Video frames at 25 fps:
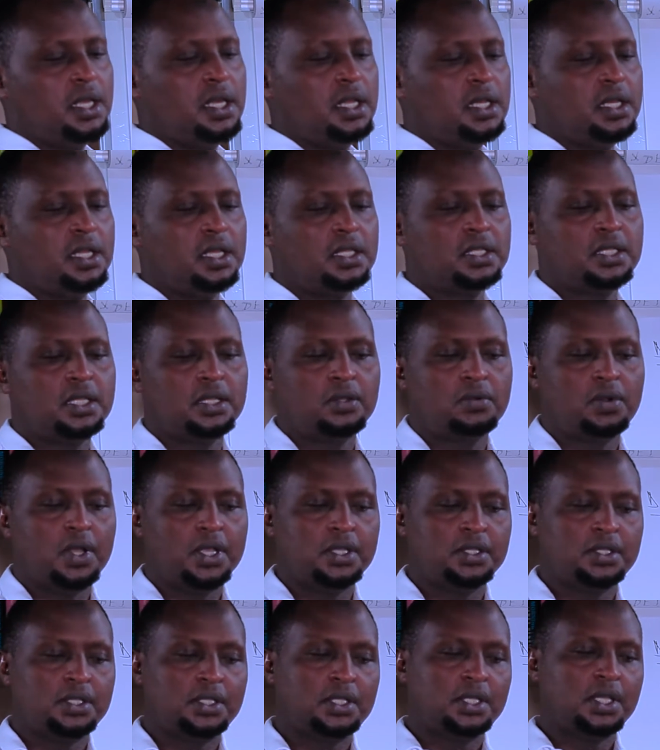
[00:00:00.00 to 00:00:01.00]
the
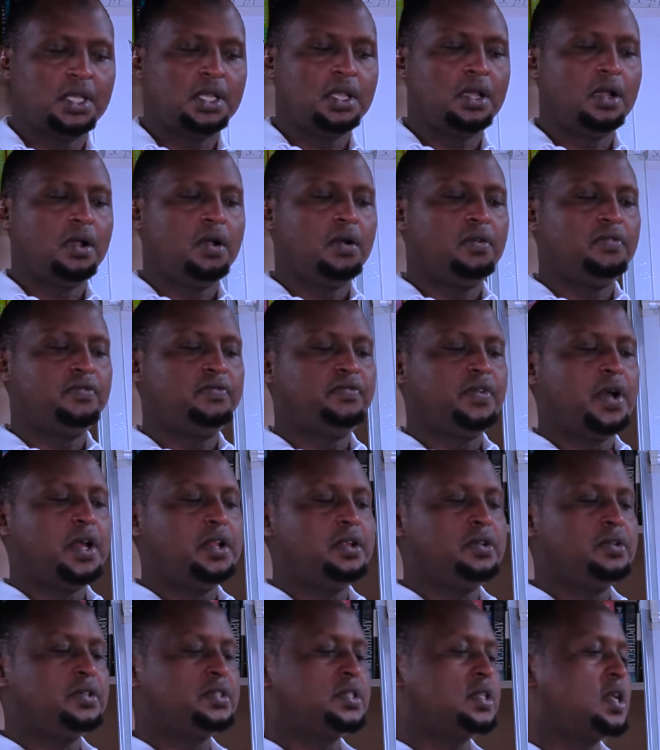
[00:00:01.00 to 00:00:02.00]
sequence of
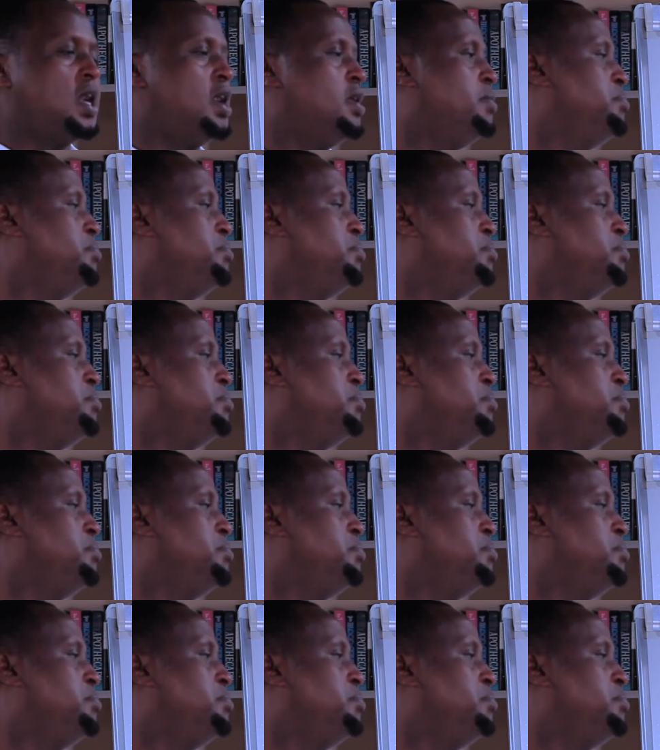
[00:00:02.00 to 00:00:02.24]
values can